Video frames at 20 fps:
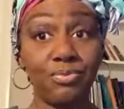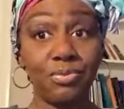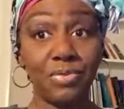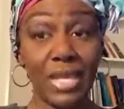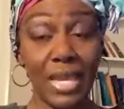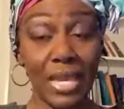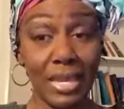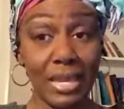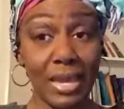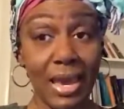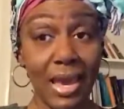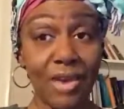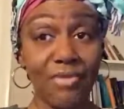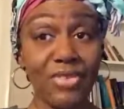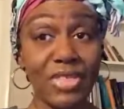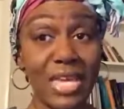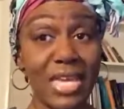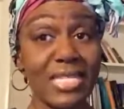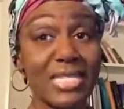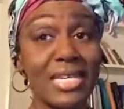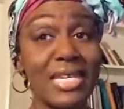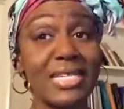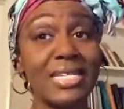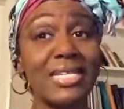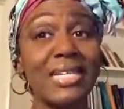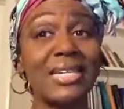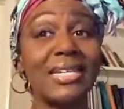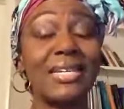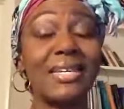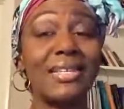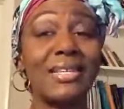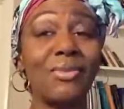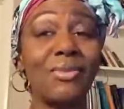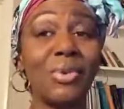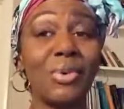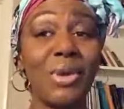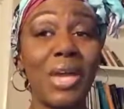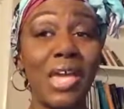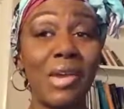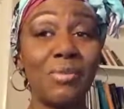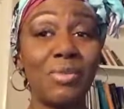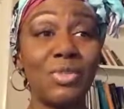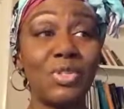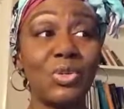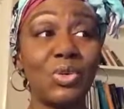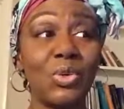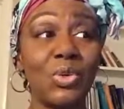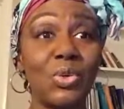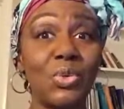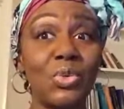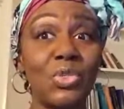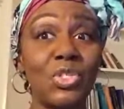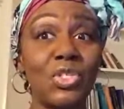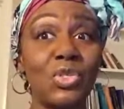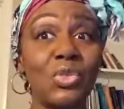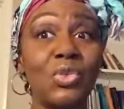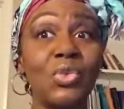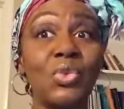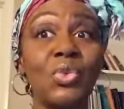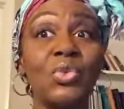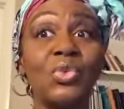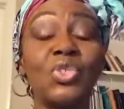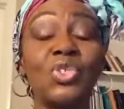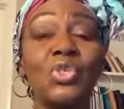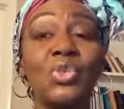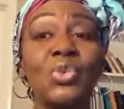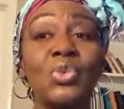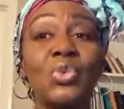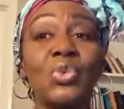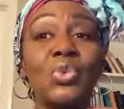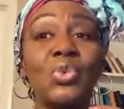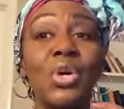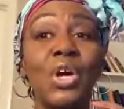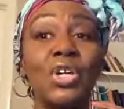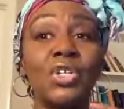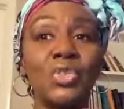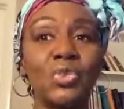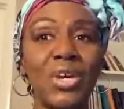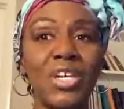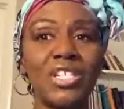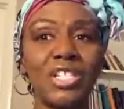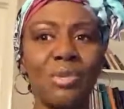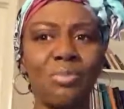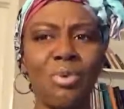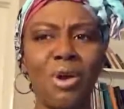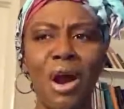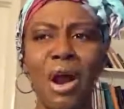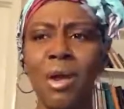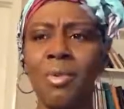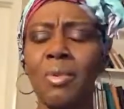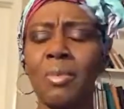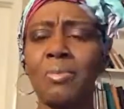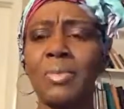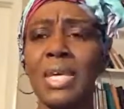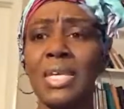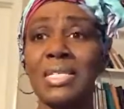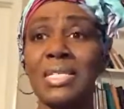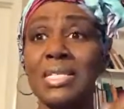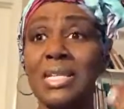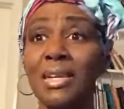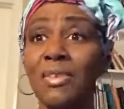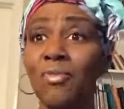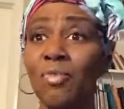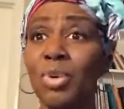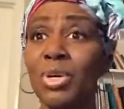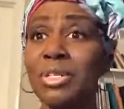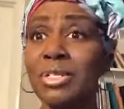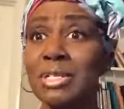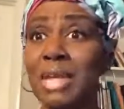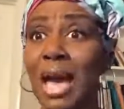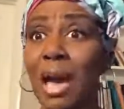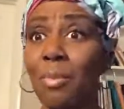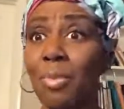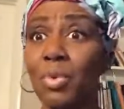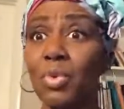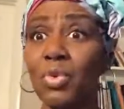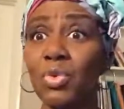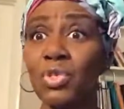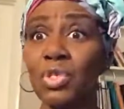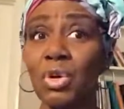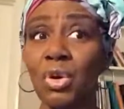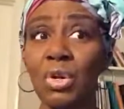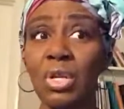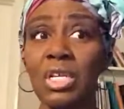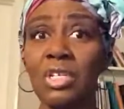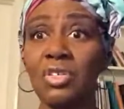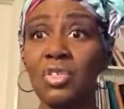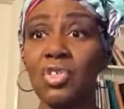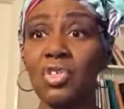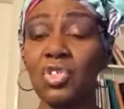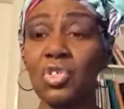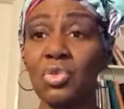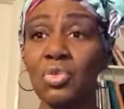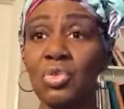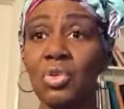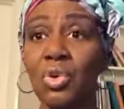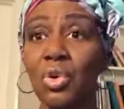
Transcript: thank God for that testing, and that we were able to address the problem instead of putting topicals on it, shooting